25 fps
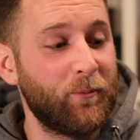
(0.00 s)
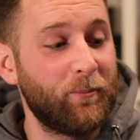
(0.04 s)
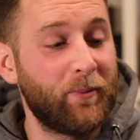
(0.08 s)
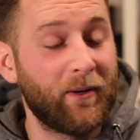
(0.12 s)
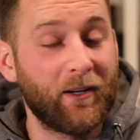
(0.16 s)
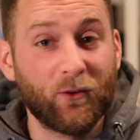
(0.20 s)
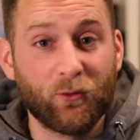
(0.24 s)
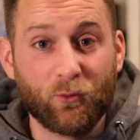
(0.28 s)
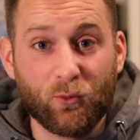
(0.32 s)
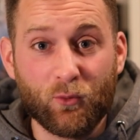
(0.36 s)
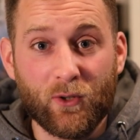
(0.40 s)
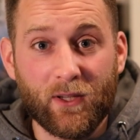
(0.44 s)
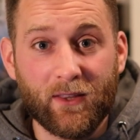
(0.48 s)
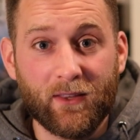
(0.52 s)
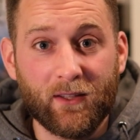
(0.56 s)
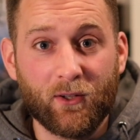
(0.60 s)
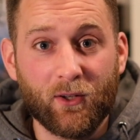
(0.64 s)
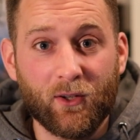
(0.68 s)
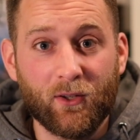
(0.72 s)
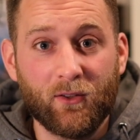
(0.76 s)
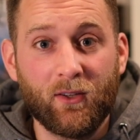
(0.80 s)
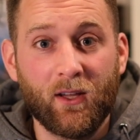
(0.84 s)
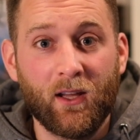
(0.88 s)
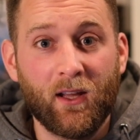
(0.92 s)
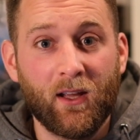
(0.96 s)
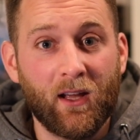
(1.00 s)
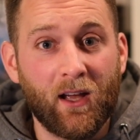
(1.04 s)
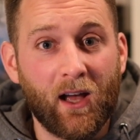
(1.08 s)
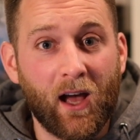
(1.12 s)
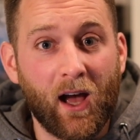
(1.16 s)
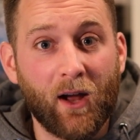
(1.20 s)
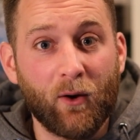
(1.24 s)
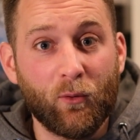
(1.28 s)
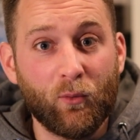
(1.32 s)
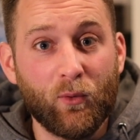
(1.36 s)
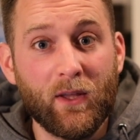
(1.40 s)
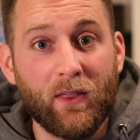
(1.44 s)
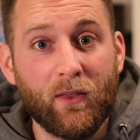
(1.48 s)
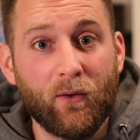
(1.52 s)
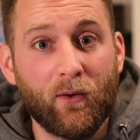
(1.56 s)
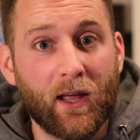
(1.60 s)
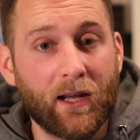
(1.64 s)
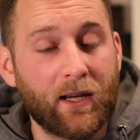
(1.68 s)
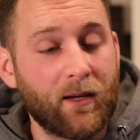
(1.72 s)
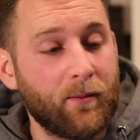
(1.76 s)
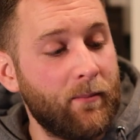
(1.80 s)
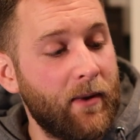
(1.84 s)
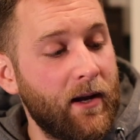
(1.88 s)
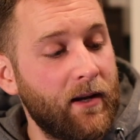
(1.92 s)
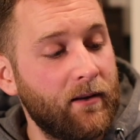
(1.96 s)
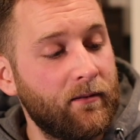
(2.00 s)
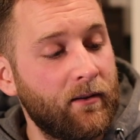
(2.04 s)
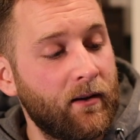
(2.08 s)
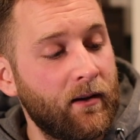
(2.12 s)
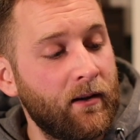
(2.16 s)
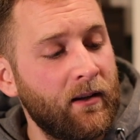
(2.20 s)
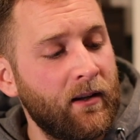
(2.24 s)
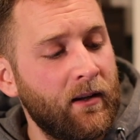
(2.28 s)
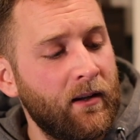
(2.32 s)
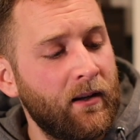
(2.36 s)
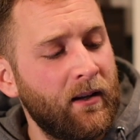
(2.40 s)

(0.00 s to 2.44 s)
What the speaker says: but it's really good. I really recommend it.